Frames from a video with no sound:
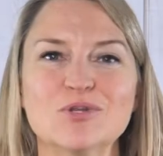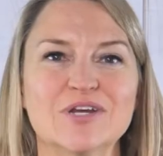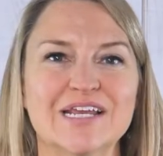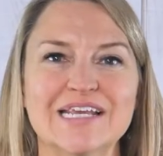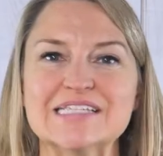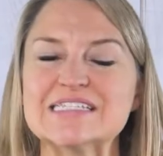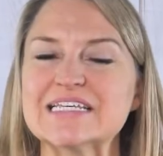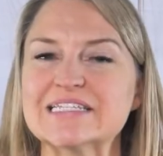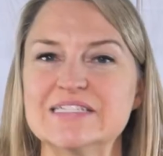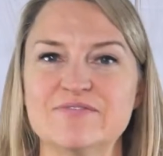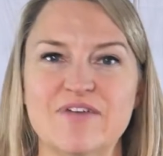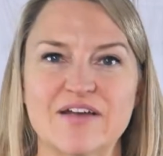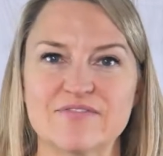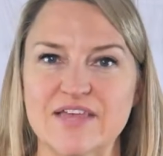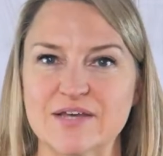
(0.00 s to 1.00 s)
we're looking at
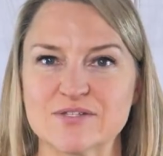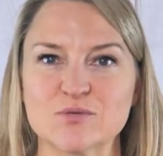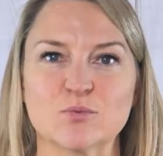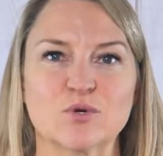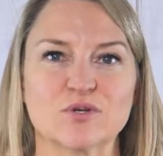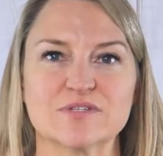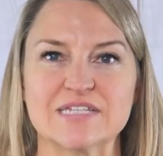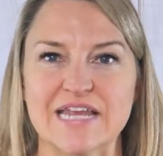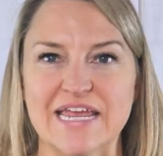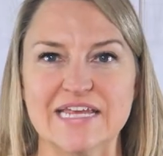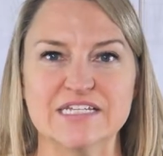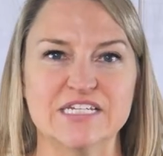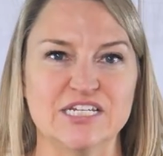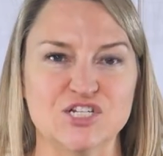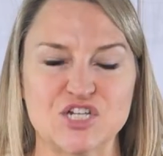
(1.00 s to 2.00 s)
65,000 words in
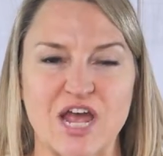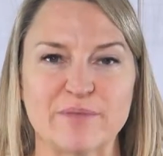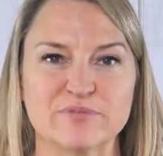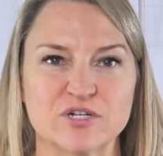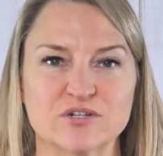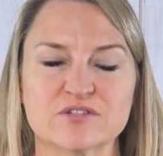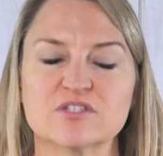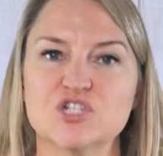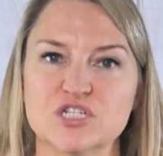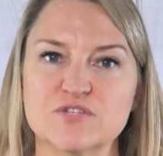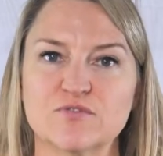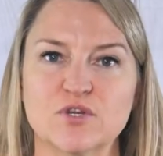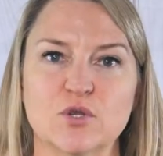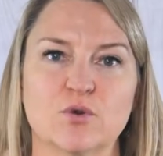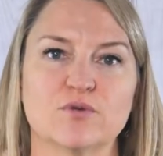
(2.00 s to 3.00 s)
18 chapters,
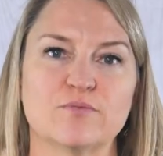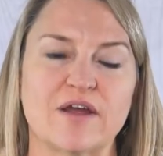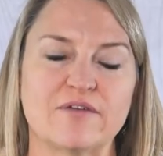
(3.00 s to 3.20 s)
just for your